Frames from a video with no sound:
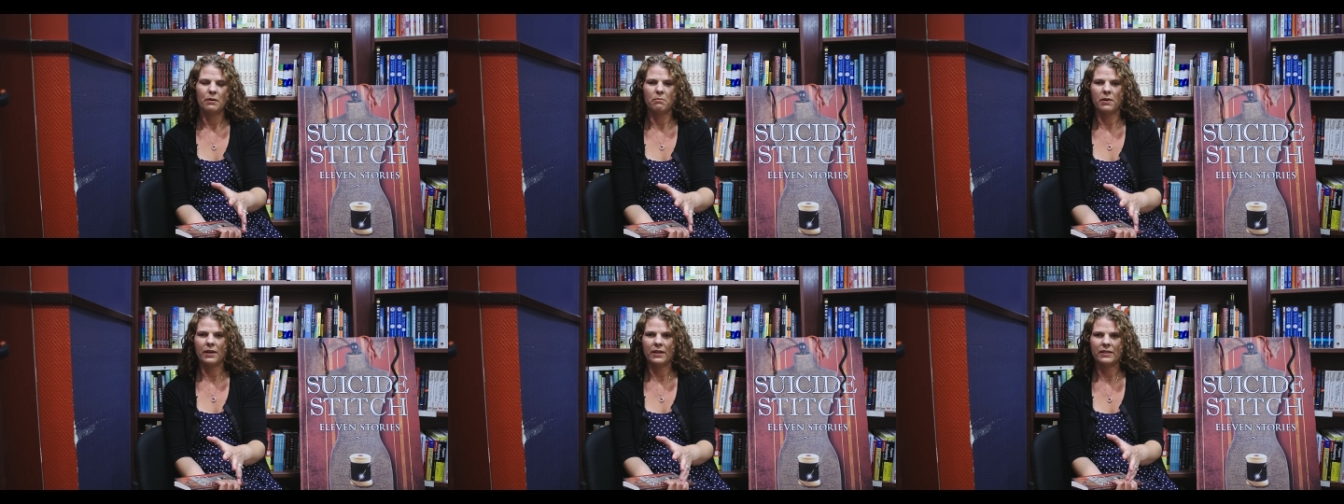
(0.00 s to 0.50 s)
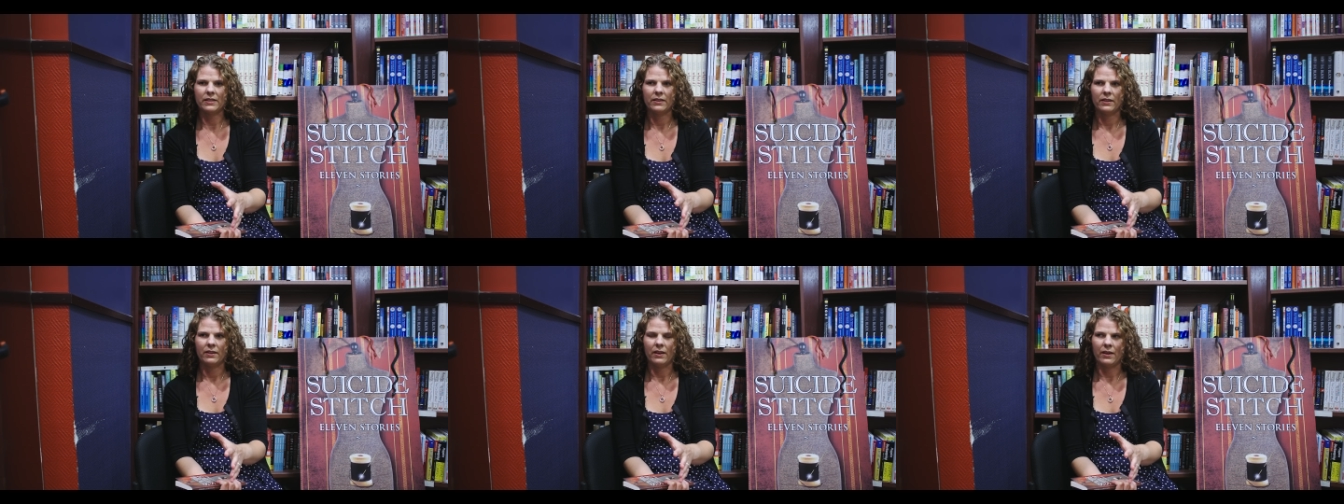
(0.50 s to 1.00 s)
but
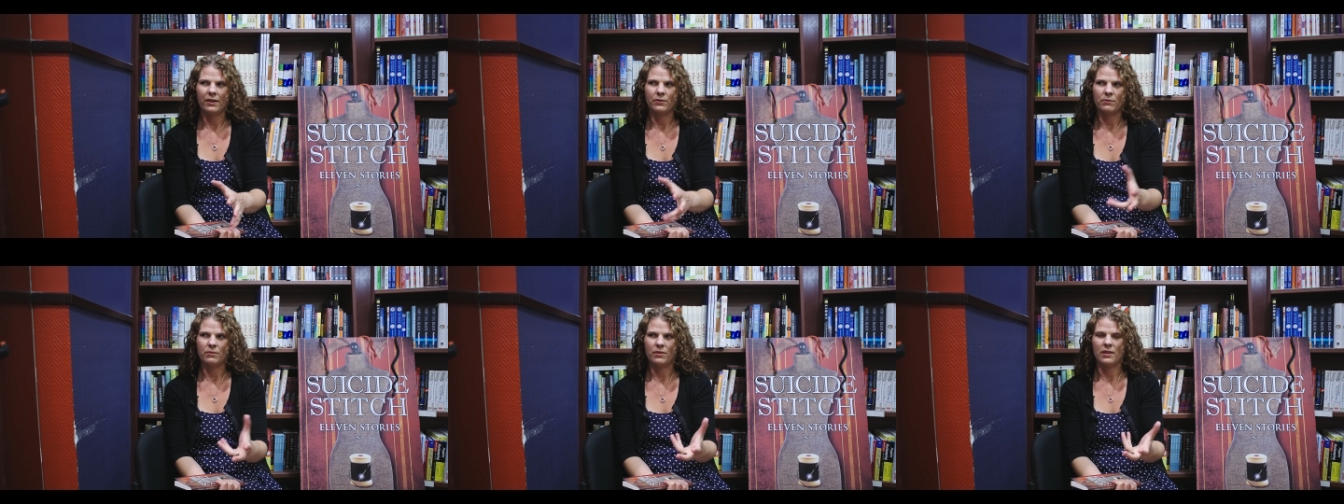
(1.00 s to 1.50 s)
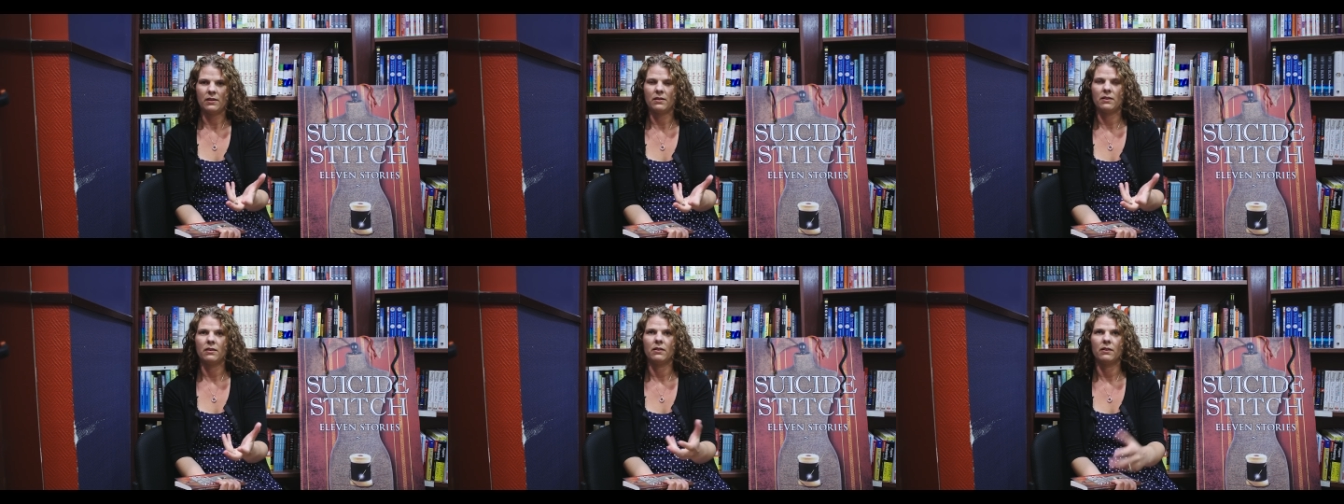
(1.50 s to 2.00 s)
I don't
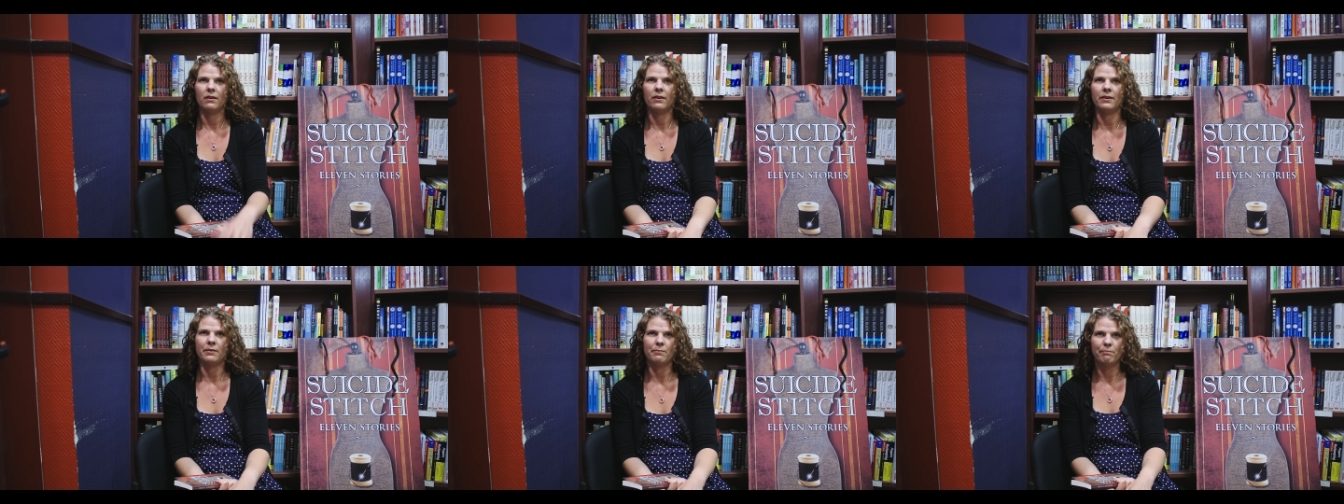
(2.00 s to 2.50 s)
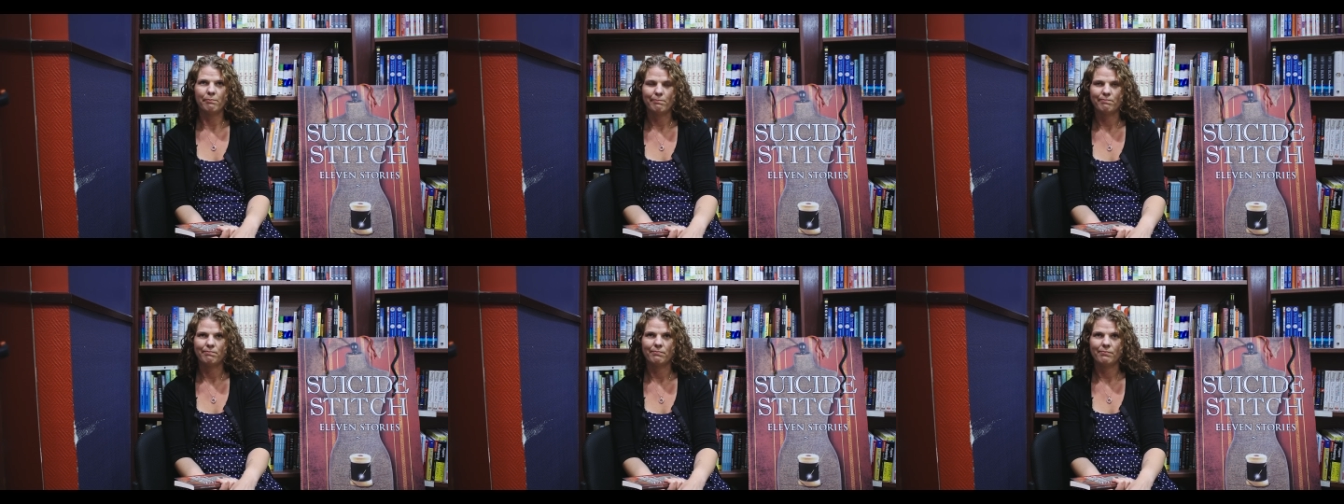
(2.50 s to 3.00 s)
think
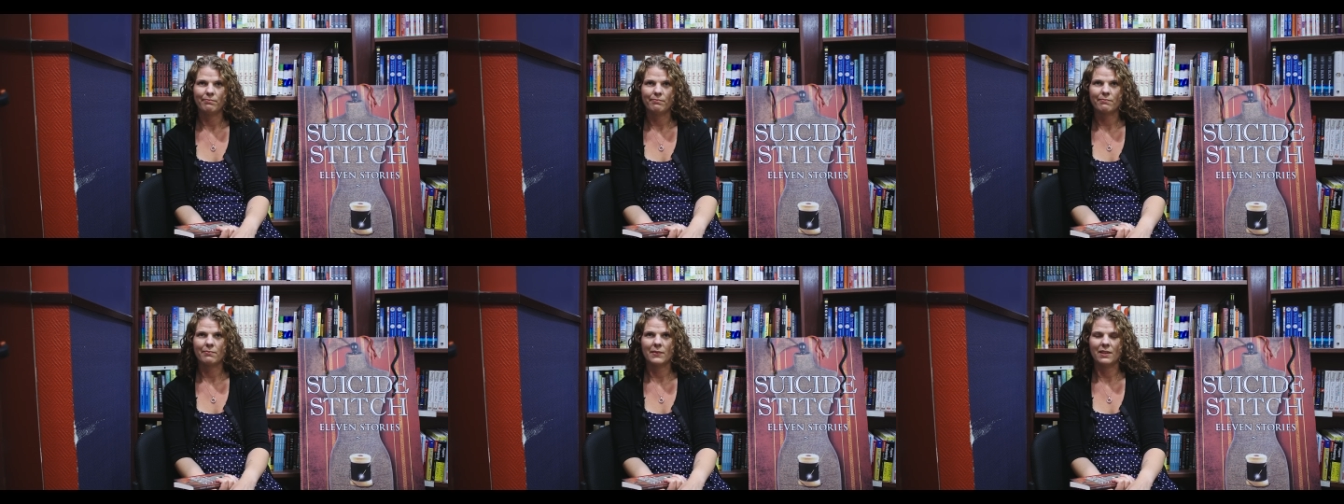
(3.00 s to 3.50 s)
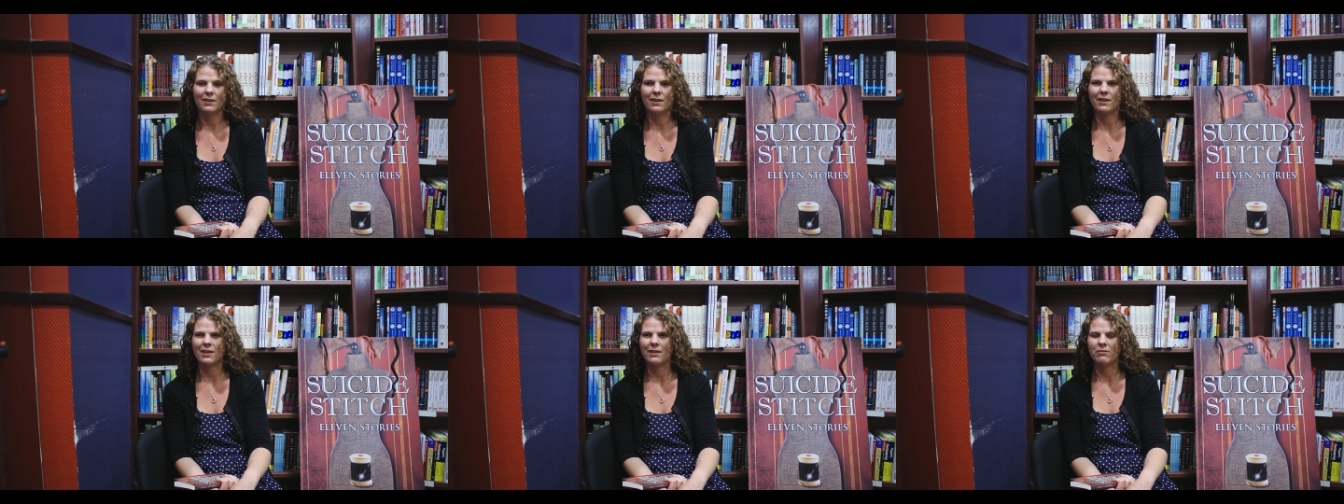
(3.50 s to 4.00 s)
that
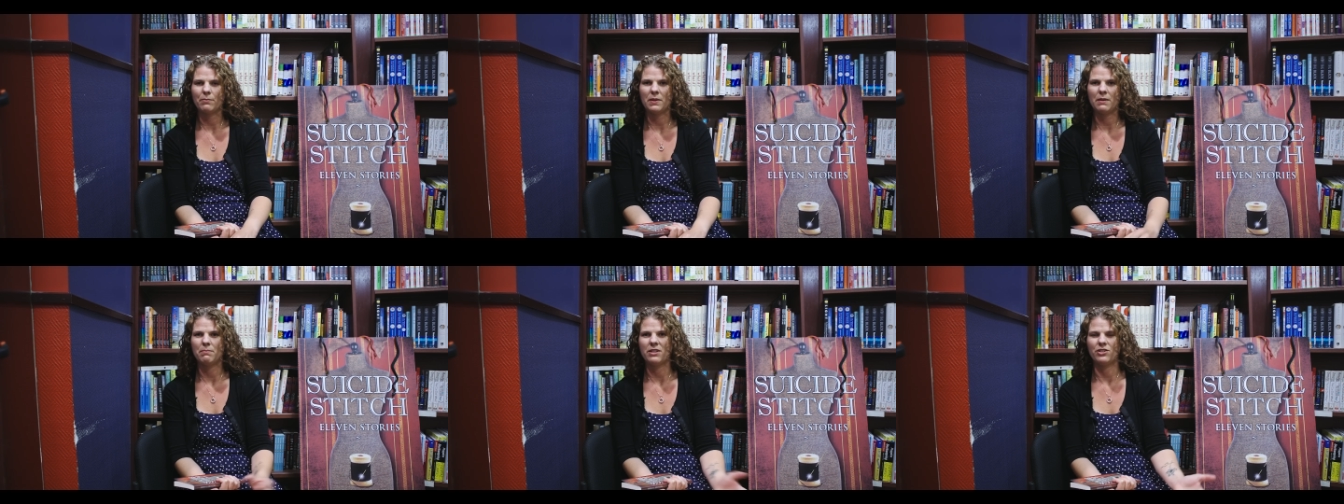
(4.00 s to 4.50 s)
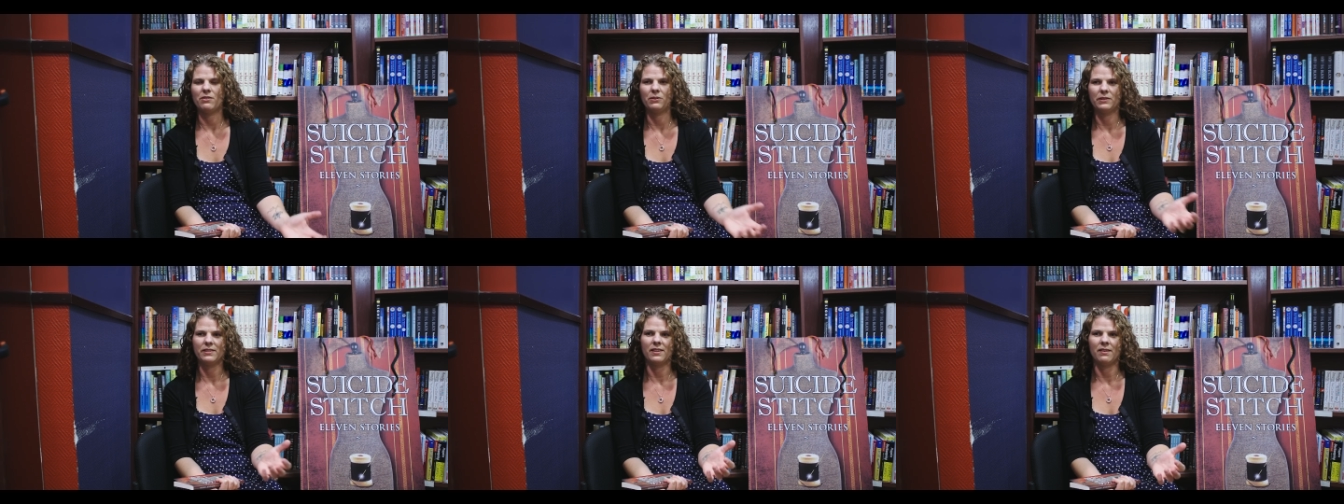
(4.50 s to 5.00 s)
I could ever be
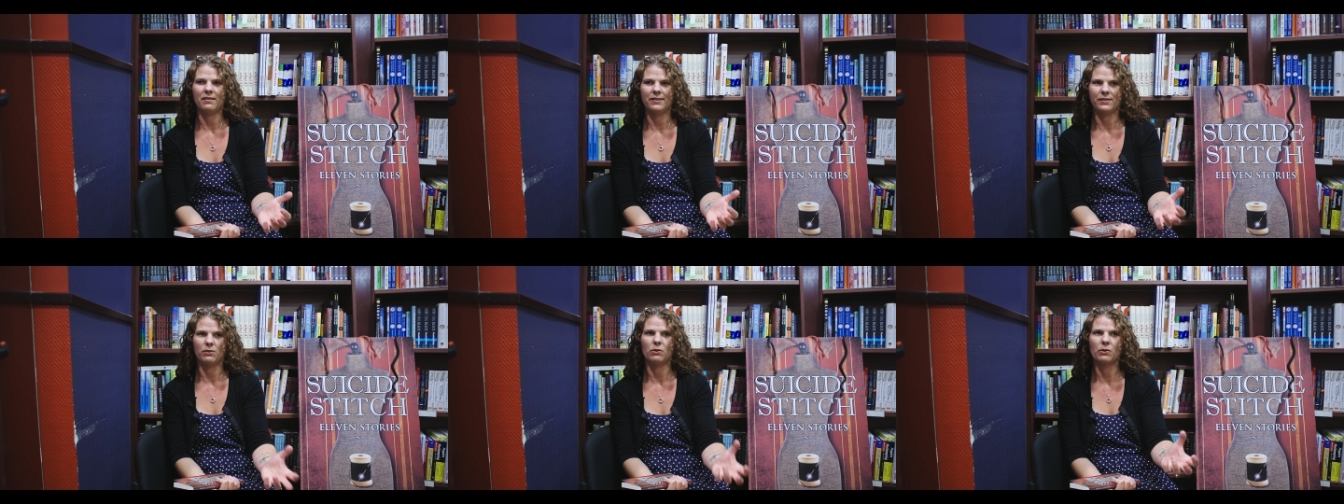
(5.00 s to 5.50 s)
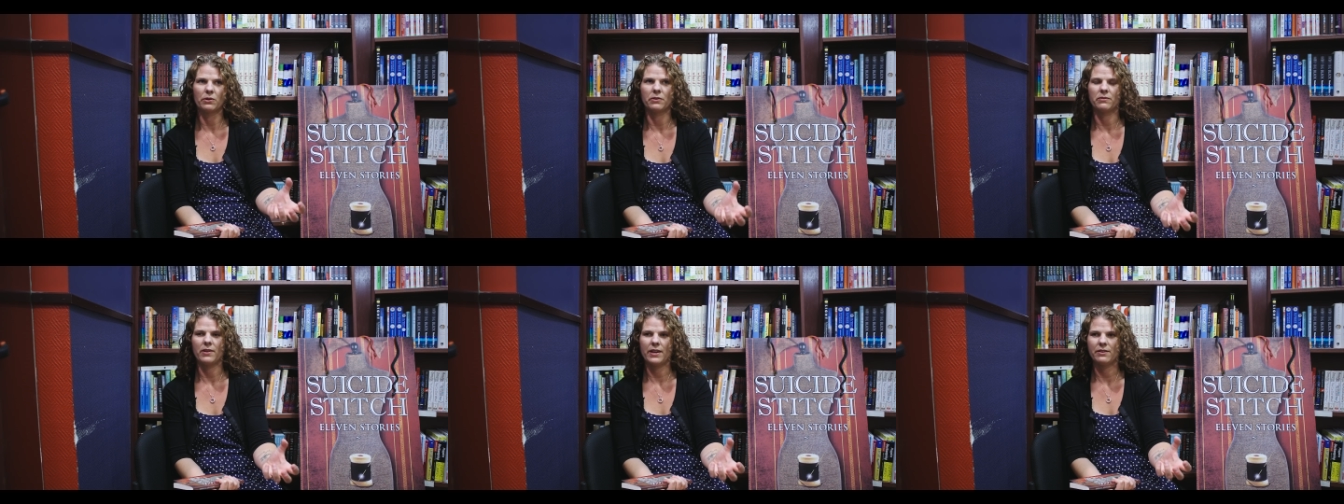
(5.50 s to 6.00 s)
pigeonholed as a
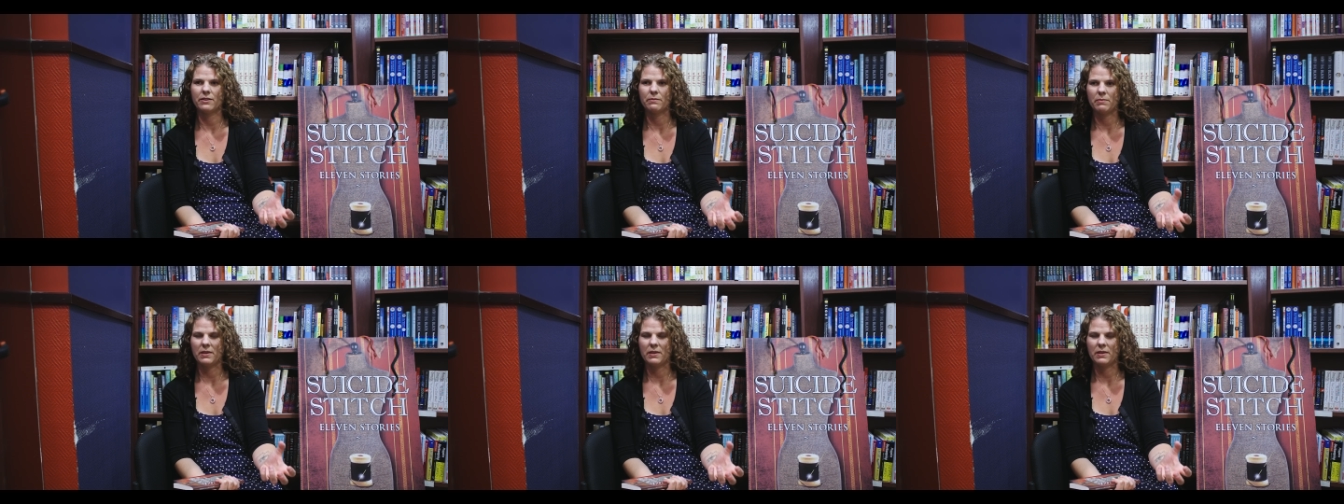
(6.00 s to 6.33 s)
horror writer. Because,